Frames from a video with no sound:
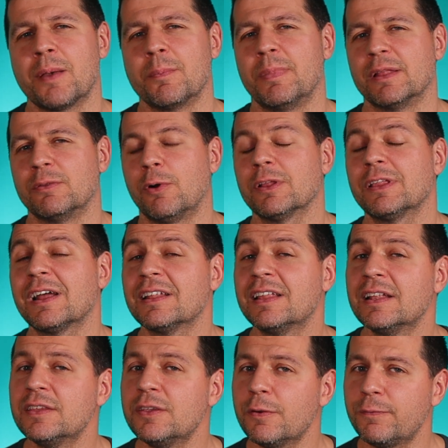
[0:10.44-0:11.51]
But what are
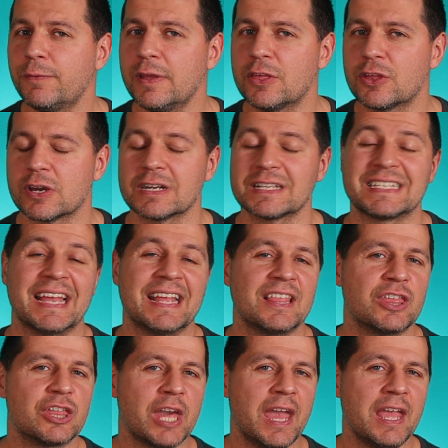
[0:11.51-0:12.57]
the new features
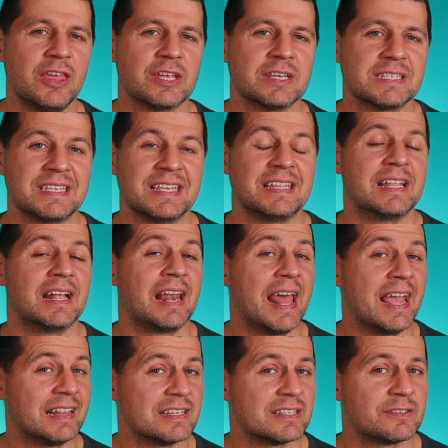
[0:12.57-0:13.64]
and changes in the
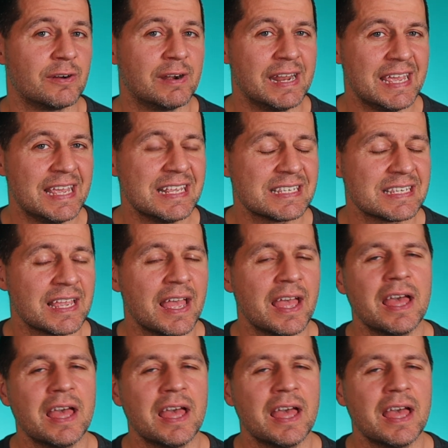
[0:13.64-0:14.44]
latest release